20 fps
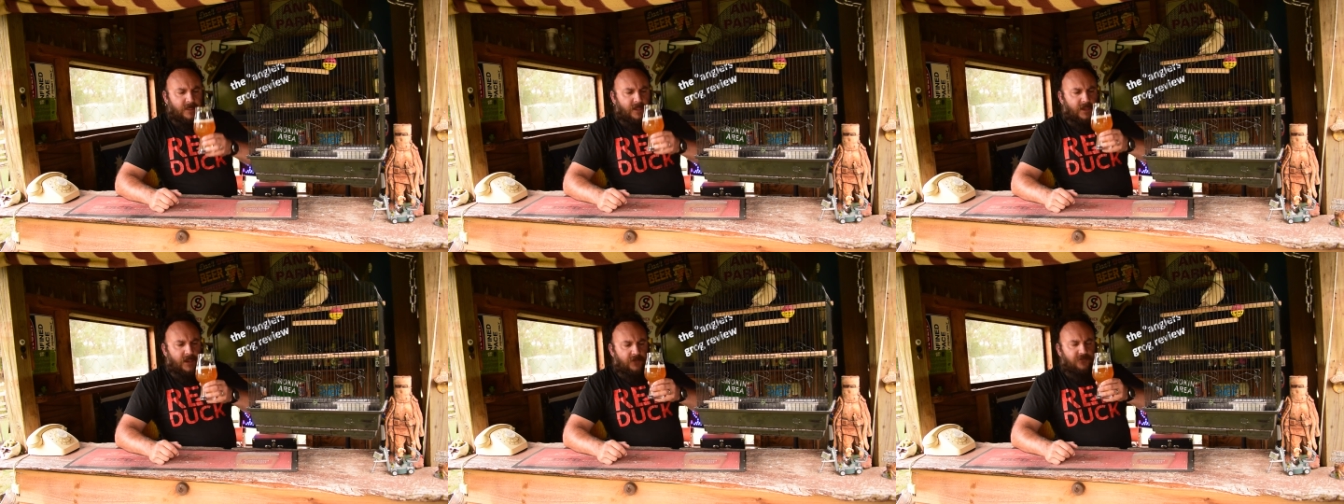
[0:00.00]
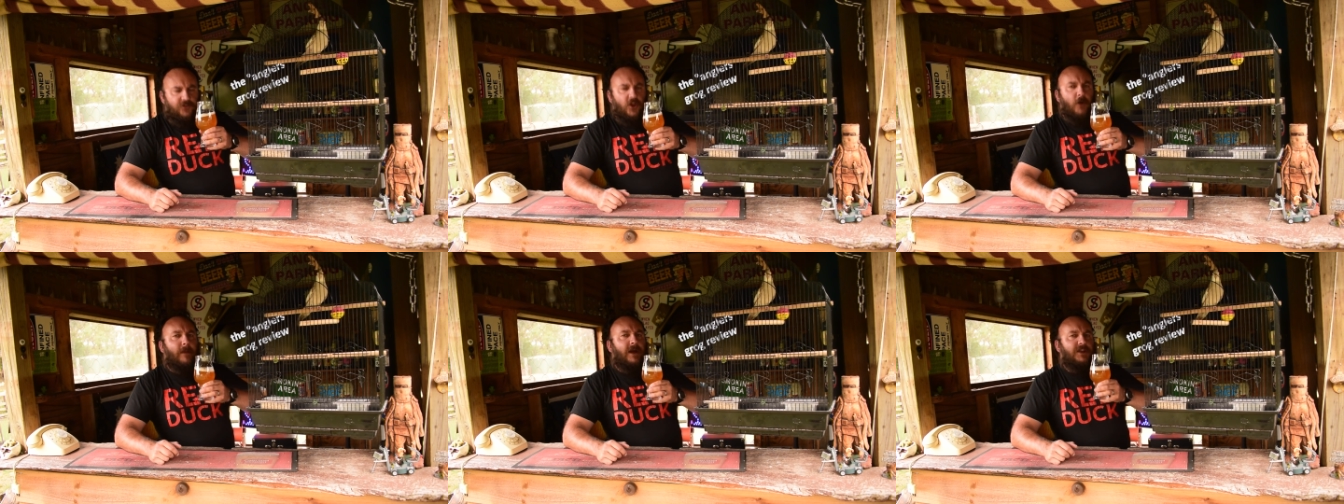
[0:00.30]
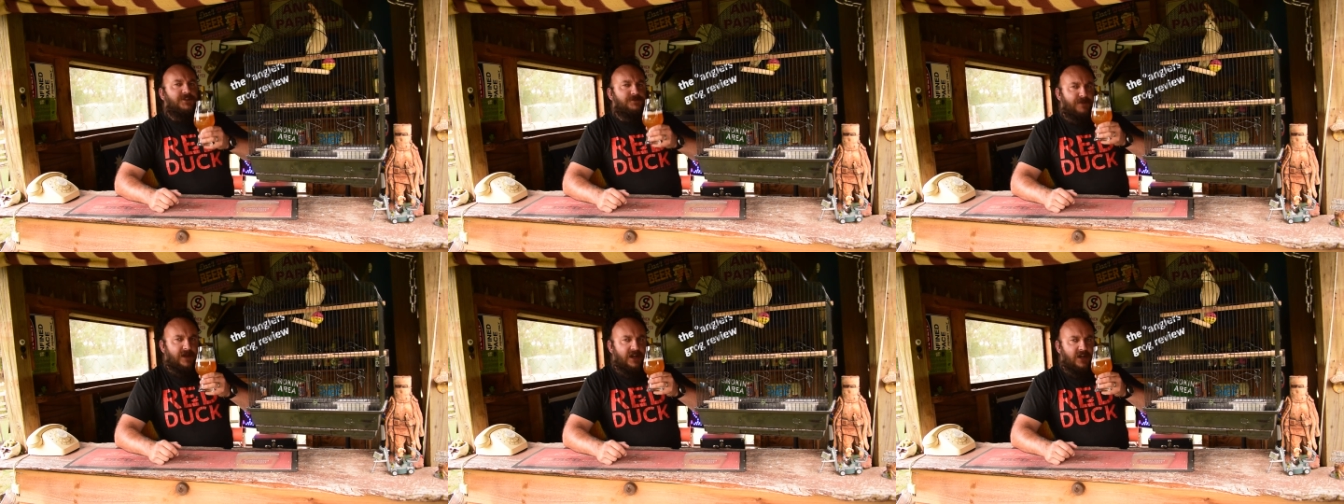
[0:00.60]
There's not
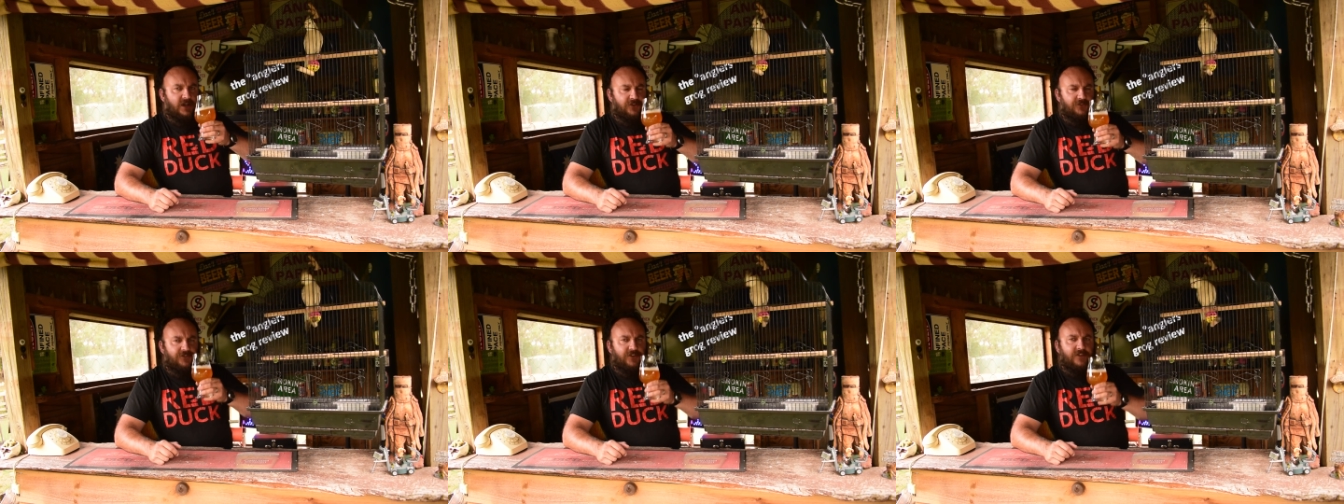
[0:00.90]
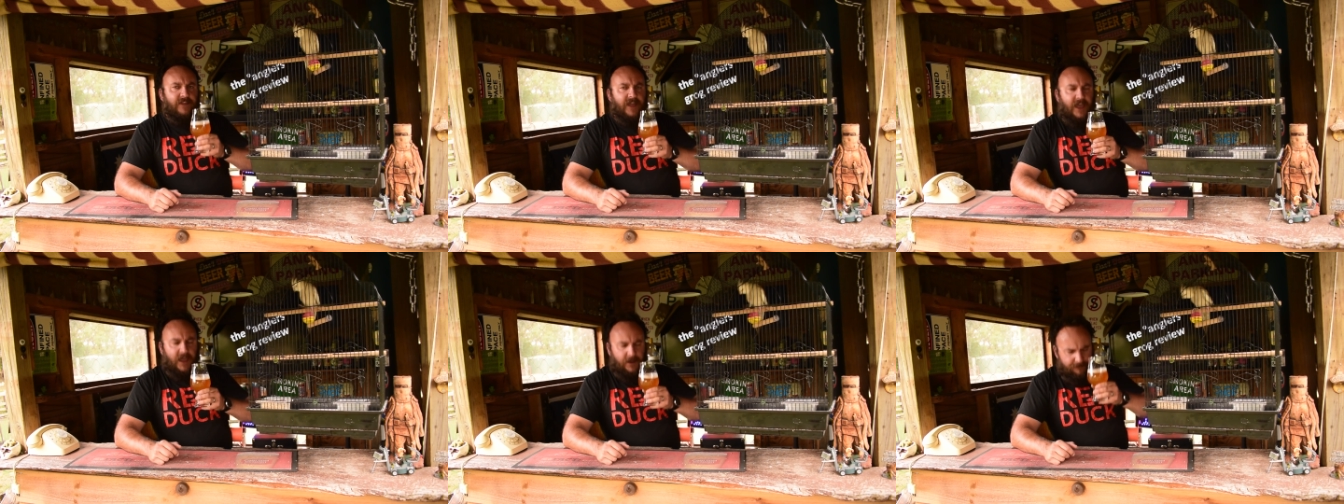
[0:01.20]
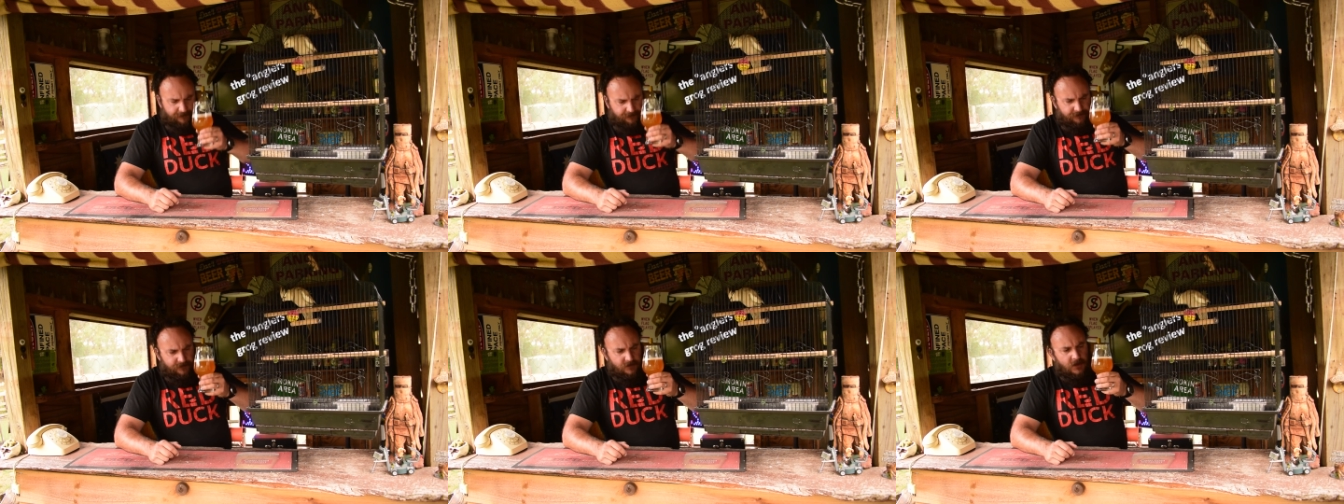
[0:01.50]
much bitterness in there.
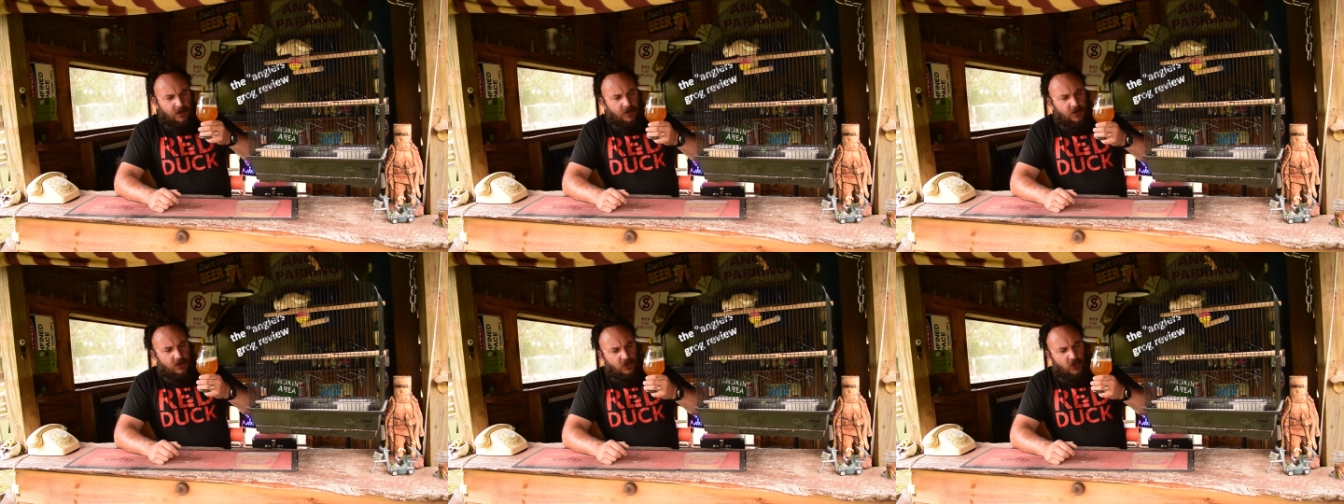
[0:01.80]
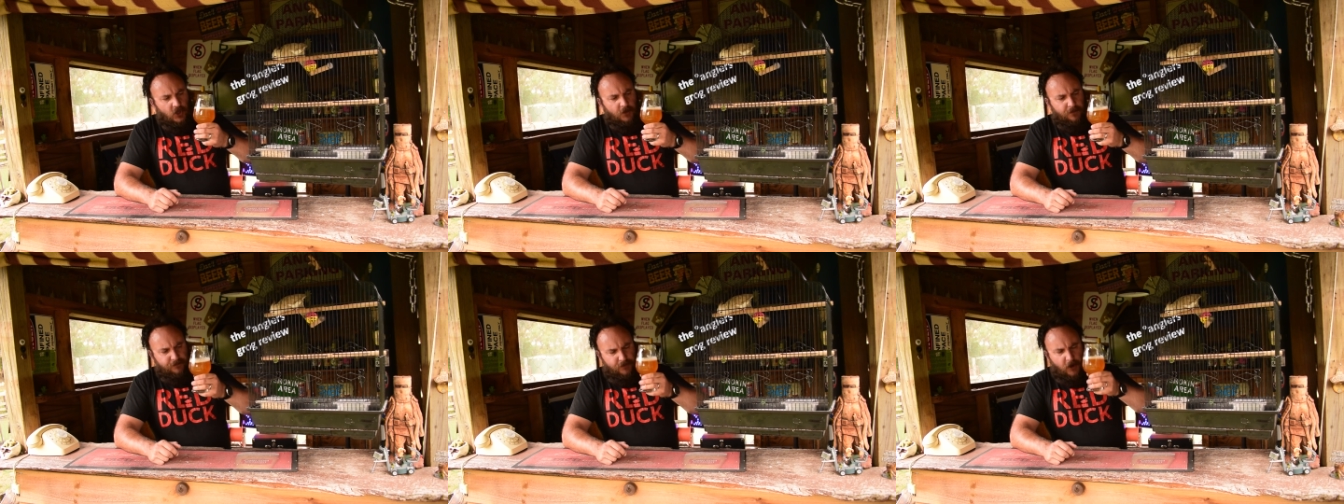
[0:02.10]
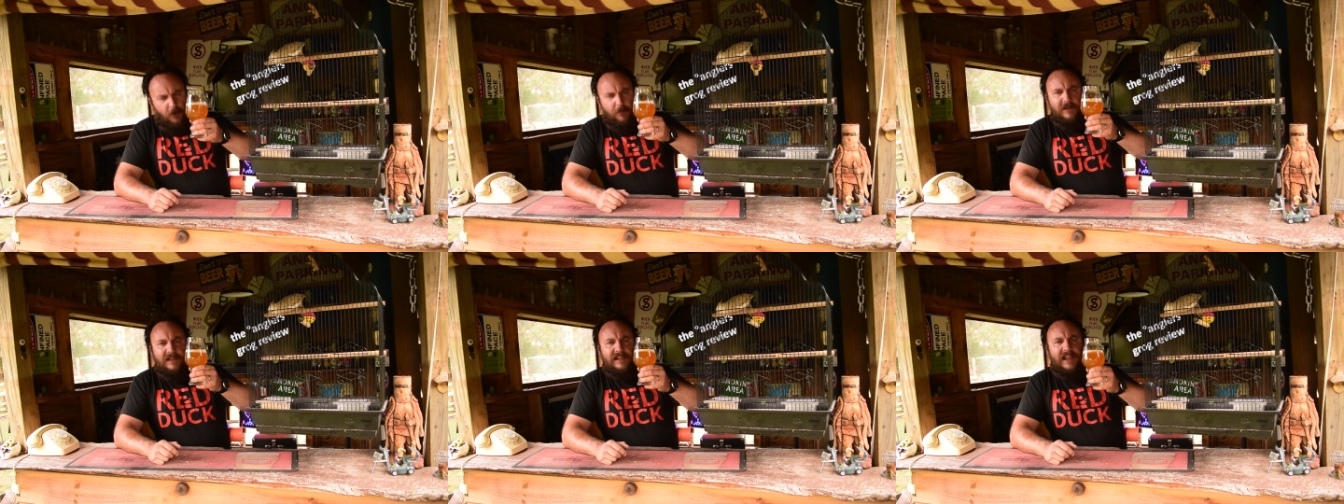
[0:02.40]
You
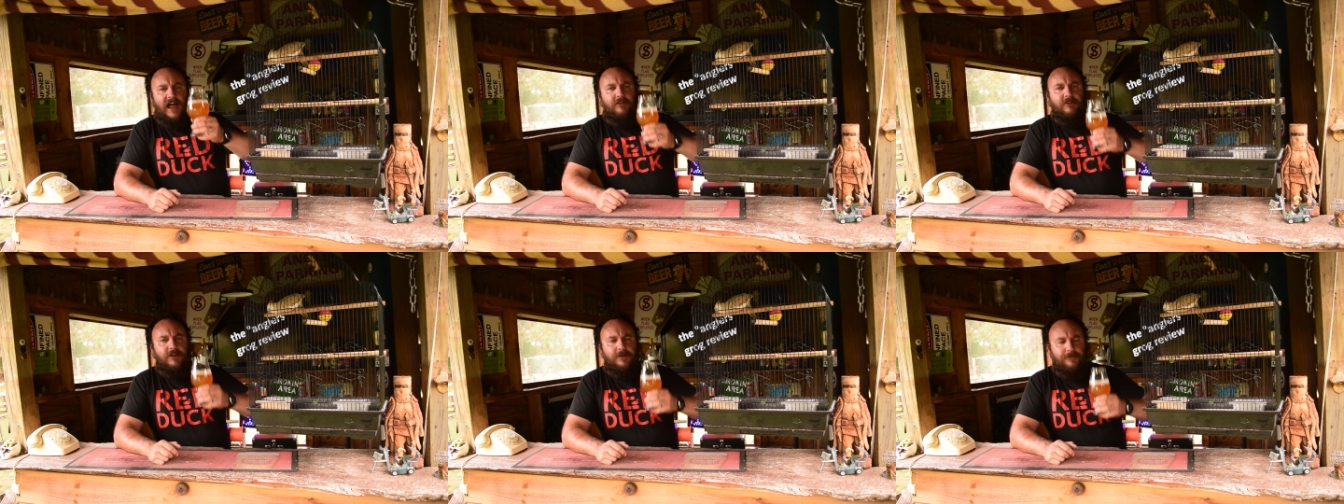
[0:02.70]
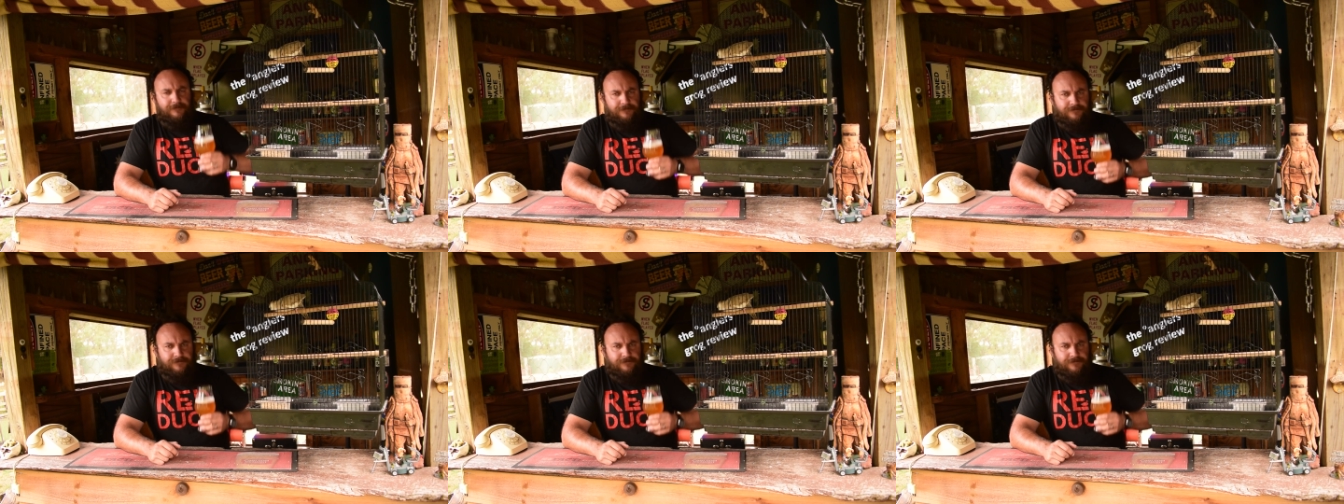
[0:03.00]
probably love it.